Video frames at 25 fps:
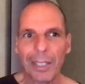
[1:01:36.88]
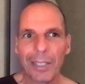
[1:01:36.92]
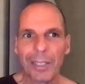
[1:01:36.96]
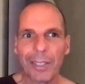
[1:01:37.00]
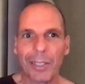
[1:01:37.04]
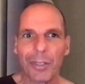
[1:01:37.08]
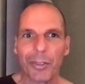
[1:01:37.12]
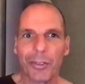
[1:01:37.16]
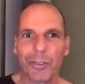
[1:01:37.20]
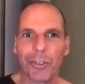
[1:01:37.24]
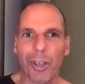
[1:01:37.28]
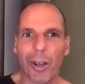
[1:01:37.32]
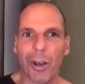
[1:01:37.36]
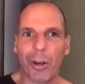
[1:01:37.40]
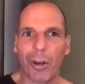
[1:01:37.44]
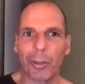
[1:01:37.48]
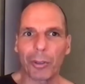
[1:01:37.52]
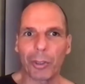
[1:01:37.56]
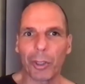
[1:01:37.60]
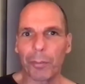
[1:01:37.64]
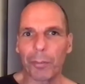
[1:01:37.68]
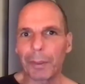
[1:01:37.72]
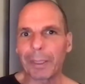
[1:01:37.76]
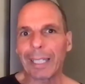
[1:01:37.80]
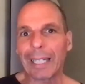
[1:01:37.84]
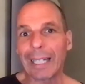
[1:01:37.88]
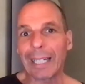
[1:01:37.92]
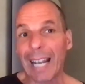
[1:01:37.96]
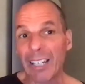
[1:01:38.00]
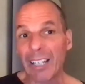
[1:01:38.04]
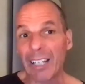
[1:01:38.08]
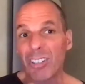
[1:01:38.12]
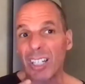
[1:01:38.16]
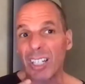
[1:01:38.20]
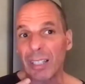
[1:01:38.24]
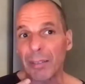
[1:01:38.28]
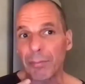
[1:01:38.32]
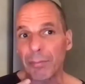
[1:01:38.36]
So no one can
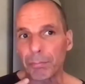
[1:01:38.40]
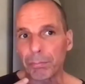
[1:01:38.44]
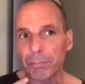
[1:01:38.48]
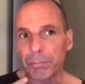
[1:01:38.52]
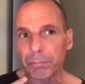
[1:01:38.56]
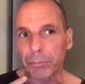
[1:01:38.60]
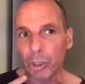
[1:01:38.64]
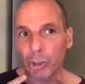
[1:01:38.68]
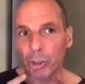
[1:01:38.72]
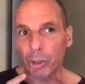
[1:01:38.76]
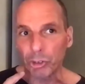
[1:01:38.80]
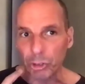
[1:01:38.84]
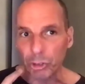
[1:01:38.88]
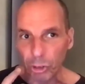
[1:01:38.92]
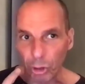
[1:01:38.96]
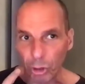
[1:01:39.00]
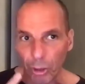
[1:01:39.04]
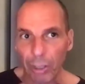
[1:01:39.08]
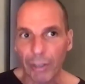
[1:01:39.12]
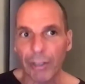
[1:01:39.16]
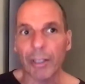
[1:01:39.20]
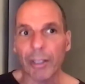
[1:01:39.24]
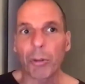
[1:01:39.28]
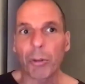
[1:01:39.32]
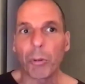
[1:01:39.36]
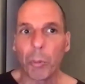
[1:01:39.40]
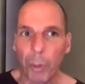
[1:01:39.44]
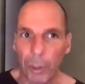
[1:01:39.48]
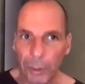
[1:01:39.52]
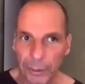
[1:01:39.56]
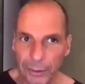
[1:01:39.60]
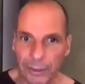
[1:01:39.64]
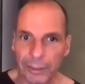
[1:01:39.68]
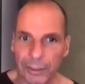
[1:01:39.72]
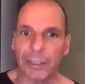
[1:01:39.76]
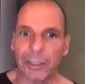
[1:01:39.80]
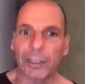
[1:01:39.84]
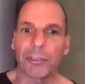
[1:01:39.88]
actually control the
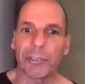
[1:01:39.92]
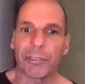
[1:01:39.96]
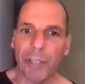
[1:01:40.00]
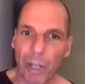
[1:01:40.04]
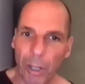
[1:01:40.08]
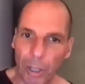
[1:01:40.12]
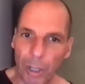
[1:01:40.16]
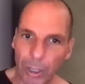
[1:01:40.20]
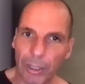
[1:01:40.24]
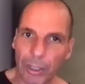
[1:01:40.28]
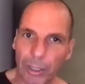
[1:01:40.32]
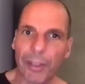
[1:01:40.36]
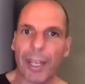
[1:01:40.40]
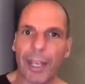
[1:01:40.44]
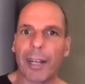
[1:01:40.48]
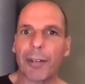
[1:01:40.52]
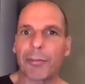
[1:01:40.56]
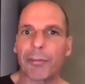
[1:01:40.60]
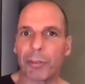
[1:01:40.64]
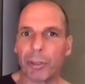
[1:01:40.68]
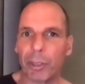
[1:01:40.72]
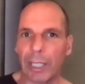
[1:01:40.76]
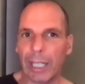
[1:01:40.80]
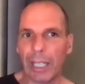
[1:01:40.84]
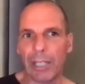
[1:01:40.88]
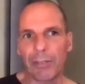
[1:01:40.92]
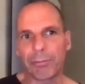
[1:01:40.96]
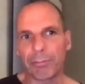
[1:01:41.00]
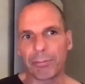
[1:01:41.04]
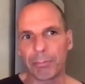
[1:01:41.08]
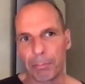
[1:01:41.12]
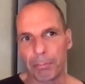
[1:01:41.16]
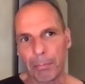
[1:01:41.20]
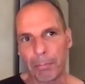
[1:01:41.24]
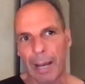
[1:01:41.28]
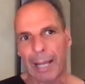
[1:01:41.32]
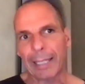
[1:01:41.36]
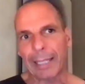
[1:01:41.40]
quantity of gold. Therefore, if
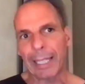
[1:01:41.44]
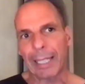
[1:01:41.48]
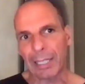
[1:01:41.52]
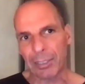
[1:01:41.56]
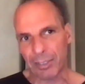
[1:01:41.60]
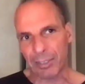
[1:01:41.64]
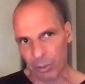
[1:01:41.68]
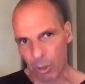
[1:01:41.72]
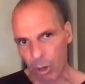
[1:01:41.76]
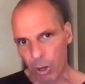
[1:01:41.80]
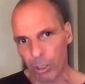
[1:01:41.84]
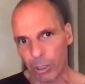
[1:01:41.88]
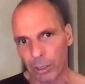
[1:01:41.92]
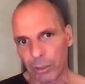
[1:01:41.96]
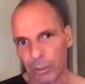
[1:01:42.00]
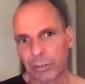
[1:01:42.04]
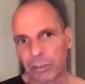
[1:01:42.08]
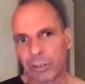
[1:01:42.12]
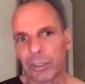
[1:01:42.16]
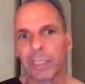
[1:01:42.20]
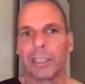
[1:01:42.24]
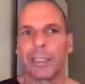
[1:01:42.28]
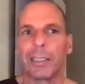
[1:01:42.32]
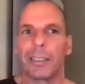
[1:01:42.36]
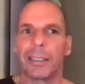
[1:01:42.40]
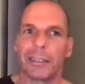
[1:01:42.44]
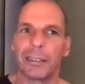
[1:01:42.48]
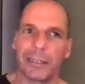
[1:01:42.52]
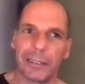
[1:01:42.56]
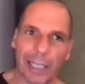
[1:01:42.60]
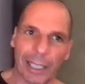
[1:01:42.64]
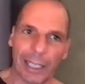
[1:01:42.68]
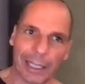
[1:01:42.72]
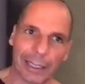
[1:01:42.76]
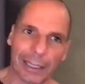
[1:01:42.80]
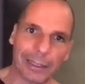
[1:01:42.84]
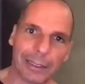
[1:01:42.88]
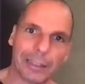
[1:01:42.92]
money is gold,
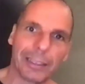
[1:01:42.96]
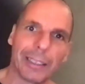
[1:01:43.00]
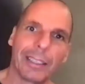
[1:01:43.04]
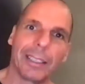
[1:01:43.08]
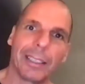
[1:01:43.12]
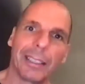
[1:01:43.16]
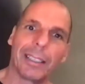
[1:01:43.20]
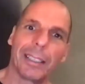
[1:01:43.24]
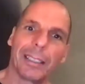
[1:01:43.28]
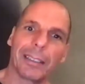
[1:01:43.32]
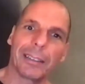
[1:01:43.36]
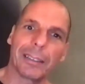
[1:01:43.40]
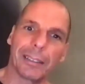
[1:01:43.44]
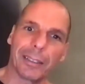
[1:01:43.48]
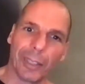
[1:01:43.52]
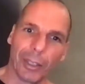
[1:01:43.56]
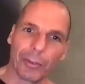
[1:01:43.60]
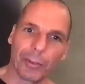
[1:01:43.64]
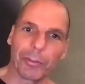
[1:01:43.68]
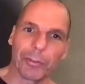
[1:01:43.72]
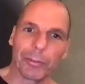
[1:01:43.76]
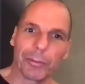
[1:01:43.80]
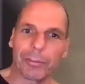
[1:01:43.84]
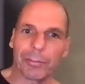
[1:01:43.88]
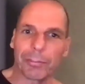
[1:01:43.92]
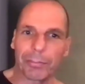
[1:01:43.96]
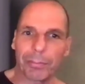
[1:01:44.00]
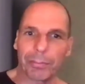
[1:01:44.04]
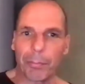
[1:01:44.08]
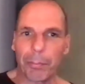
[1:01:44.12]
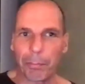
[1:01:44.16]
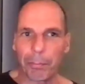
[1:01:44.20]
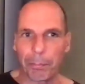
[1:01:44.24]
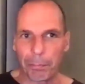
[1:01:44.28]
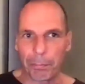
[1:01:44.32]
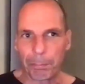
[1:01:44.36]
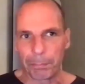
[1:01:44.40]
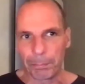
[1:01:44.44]
then, you know,
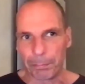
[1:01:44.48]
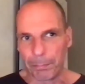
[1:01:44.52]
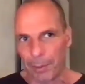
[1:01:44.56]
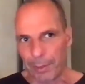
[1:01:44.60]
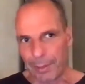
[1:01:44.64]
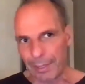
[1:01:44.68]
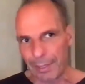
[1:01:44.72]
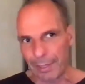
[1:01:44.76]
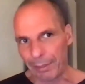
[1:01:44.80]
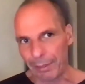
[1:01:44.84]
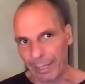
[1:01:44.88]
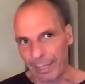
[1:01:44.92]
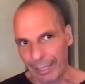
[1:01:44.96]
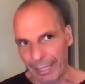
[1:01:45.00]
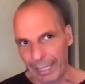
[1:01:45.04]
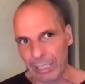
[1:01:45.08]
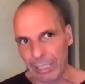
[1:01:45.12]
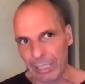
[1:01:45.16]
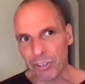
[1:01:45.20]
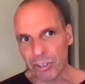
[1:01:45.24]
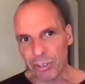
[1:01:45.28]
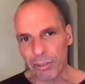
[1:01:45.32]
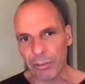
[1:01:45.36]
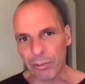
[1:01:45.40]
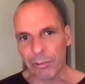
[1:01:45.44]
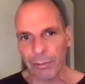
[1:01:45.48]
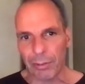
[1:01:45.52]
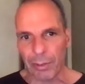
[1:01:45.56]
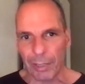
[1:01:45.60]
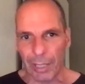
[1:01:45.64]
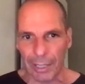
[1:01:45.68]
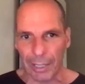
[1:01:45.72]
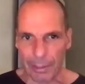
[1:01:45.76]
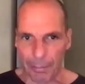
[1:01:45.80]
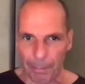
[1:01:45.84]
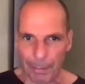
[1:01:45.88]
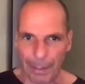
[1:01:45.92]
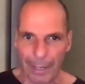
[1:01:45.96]
the rich
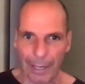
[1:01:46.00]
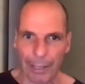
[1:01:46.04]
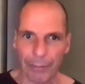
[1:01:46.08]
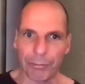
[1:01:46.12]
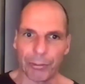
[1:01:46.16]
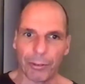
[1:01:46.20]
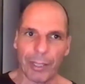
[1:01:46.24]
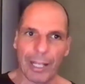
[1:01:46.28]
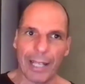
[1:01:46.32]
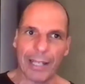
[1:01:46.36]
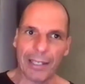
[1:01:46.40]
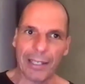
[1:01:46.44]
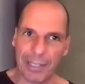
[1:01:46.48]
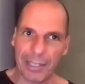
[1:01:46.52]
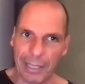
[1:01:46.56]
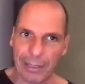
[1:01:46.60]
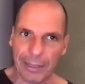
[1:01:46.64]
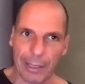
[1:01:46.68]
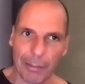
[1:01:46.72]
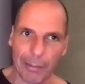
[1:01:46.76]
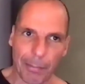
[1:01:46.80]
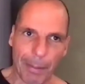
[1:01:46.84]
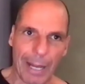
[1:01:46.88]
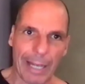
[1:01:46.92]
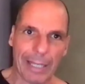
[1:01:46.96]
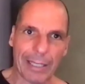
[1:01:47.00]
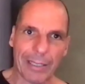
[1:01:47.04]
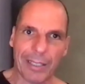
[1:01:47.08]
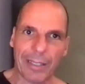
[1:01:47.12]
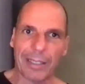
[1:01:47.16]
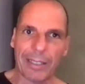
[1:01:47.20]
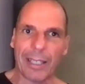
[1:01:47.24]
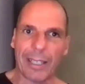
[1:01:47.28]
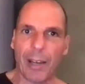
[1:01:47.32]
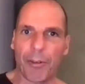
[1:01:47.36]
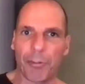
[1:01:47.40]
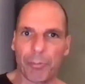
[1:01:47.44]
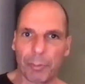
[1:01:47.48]
and the powerful and the central banks and the
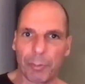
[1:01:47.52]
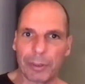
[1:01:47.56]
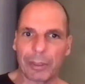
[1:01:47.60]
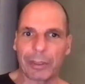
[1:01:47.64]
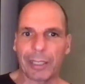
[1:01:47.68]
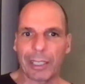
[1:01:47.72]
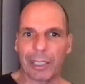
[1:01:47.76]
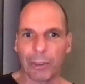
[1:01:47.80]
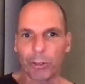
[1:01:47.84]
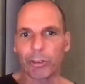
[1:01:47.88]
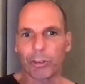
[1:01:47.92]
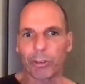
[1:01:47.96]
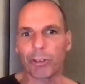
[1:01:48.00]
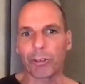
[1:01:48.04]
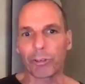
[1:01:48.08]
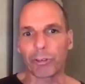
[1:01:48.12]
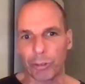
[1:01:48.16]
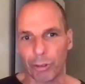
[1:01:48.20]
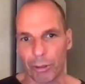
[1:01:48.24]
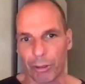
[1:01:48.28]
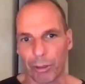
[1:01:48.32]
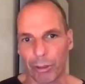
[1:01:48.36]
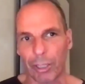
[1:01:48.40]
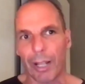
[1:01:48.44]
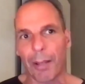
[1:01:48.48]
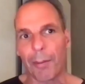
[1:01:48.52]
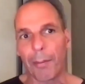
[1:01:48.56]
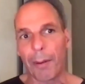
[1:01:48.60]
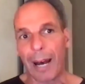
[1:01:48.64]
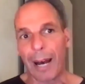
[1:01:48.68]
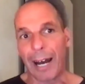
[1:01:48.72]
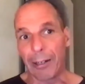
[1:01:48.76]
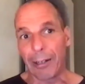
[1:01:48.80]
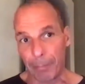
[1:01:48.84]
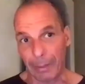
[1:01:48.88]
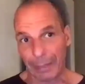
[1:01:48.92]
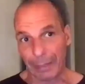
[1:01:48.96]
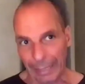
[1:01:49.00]
government cannot control
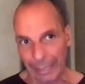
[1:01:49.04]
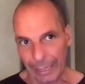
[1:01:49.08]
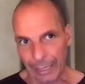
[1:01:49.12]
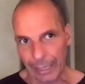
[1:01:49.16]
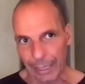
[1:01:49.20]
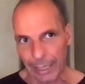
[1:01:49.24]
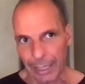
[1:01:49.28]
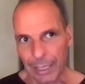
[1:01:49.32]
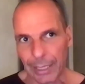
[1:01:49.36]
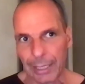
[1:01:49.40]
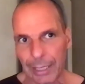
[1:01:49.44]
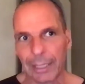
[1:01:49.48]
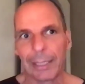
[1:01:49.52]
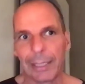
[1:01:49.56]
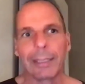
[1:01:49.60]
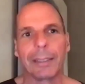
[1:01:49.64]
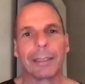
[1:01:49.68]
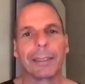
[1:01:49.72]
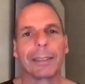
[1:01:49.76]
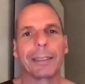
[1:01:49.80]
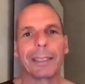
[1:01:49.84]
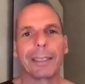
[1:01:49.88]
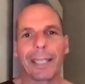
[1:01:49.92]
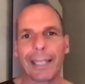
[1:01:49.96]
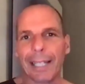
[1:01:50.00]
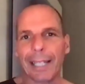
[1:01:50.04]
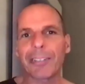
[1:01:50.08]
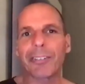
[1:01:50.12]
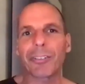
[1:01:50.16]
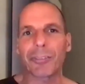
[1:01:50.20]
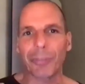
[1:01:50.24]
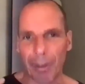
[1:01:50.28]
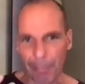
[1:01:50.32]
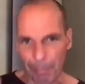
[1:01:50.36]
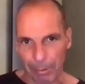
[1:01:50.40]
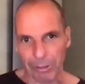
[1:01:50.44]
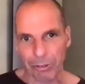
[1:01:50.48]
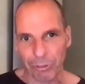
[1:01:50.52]
our money. That's
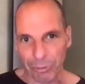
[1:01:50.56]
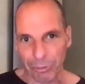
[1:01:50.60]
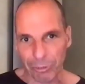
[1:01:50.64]
rubbish.